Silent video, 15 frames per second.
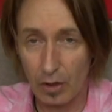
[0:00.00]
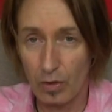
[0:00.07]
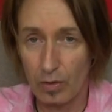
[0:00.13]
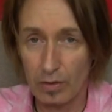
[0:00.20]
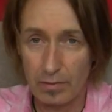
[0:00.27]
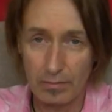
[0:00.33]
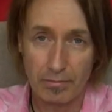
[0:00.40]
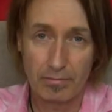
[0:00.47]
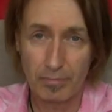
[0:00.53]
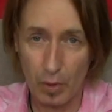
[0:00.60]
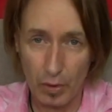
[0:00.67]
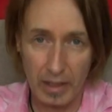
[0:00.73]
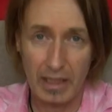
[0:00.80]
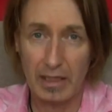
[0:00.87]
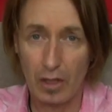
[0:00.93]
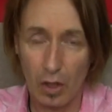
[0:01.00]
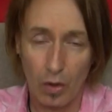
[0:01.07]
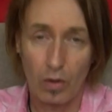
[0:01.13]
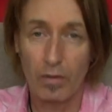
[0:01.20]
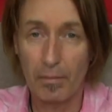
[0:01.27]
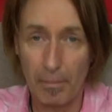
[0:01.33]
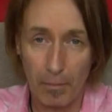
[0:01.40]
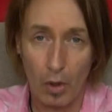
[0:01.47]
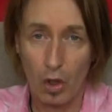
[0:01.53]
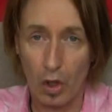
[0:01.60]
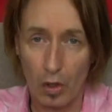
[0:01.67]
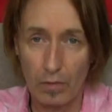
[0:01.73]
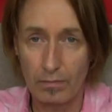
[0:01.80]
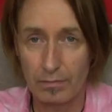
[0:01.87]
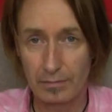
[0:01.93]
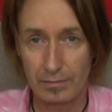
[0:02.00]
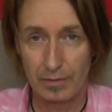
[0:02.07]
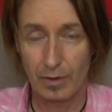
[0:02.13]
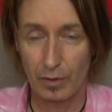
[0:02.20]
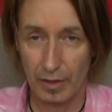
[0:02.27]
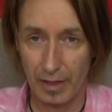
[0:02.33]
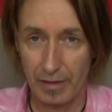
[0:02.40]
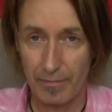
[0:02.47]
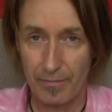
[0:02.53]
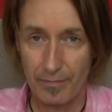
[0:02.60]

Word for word: O, poking the O, poco, okay?